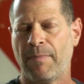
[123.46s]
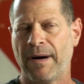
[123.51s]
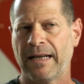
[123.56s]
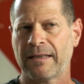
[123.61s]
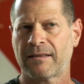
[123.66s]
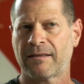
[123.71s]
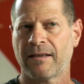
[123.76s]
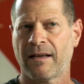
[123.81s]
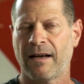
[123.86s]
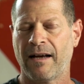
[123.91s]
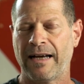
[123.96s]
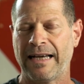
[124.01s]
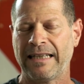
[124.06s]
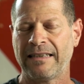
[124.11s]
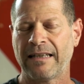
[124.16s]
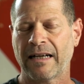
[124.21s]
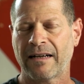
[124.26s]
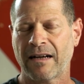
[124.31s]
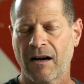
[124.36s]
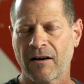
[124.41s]
But uh,
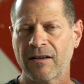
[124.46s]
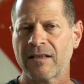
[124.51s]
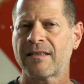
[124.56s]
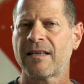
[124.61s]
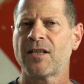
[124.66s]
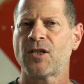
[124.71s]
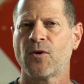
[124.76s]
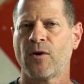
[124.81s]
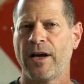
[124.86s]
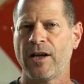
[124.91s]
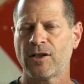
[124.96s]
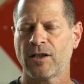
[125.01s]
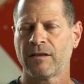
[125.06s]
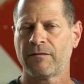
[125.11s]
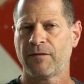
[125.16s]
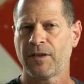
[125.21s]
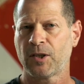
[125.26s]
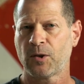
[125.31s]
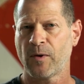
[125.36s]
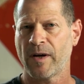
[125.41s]
in the current
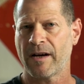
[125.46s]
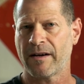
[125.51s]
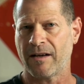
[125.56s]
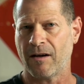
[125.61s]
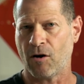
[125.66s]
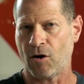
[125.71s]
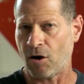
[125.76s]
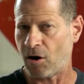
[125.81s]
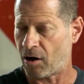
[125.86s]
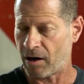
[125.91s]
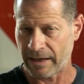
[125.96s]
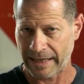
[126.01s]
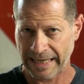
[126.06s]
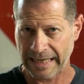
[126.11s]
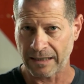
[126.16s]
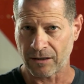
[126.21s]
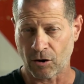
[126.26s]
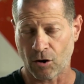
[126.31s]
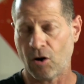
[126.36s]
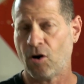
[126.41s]
situation that we are
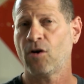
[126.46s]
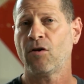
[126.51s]
in,